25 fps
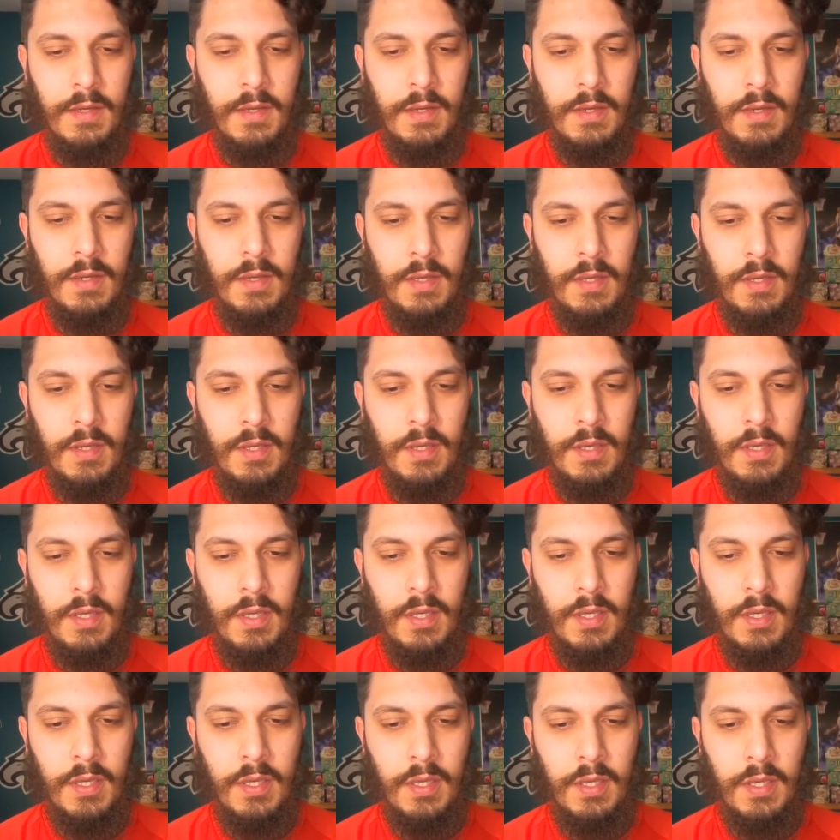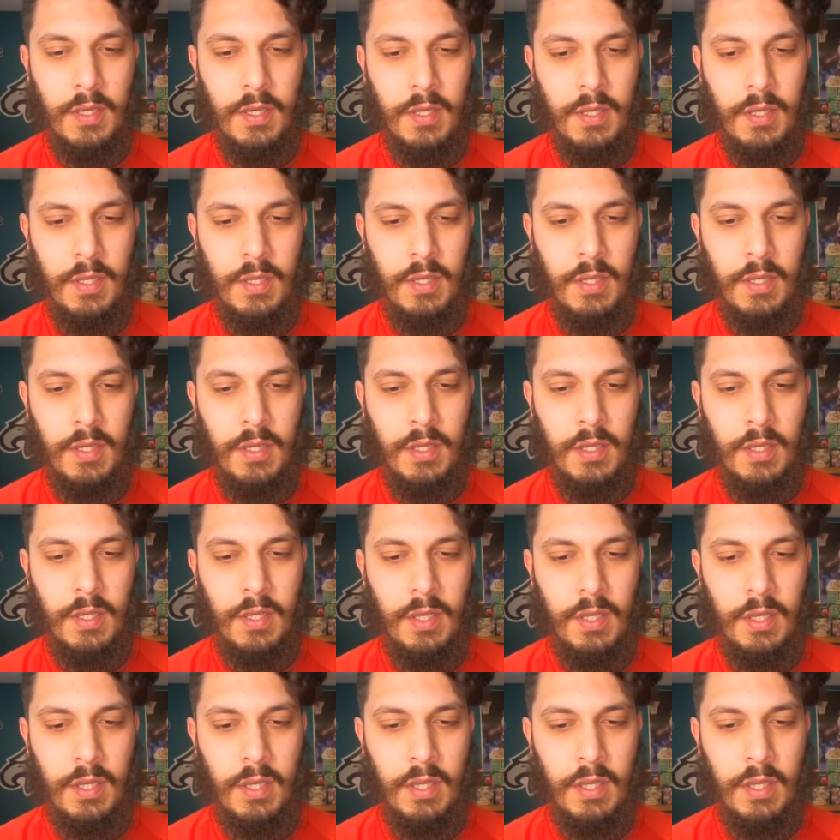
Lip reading: (no one is talking)